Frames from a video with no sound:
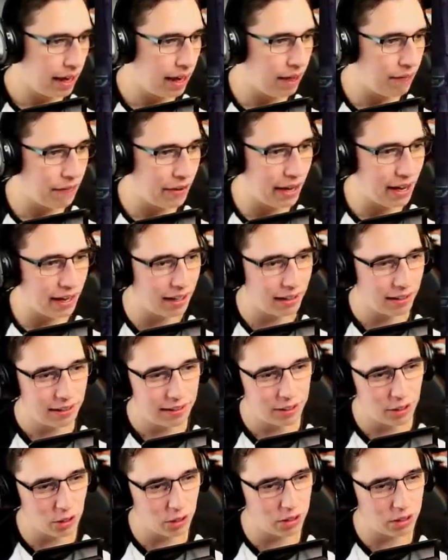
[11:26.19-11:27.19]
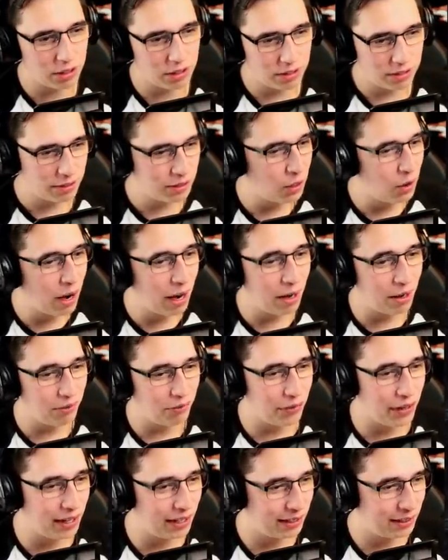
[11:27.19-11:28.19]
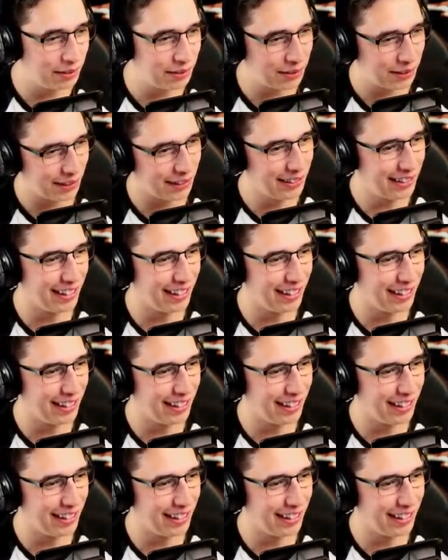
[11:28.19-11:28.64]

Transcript: Hey, Vale, look. No hard feelings.